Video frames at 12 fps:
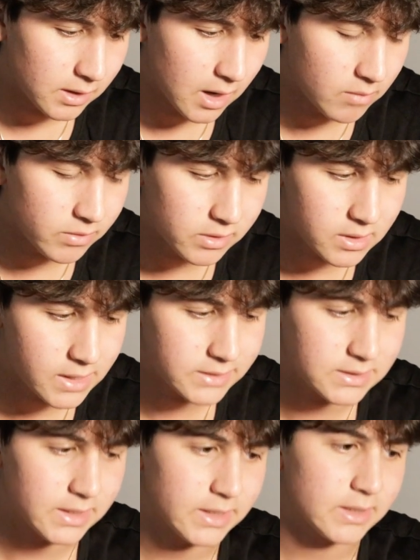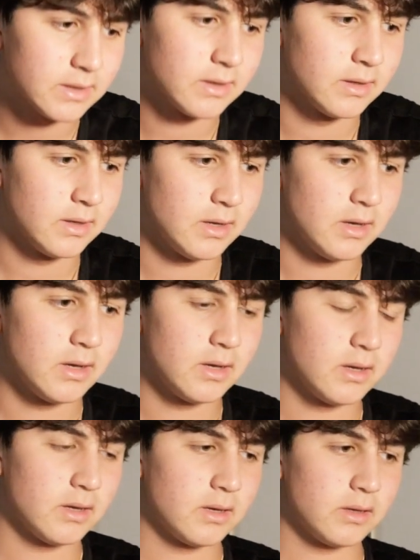I realize, like,
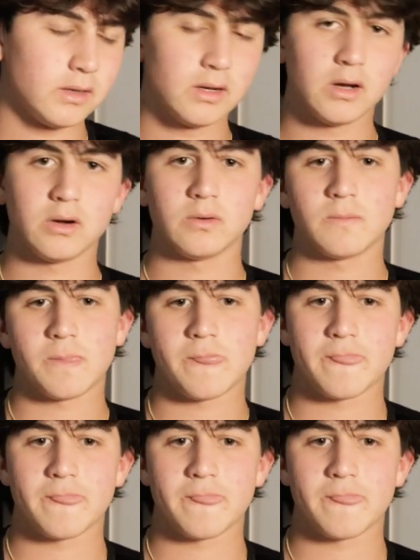you know,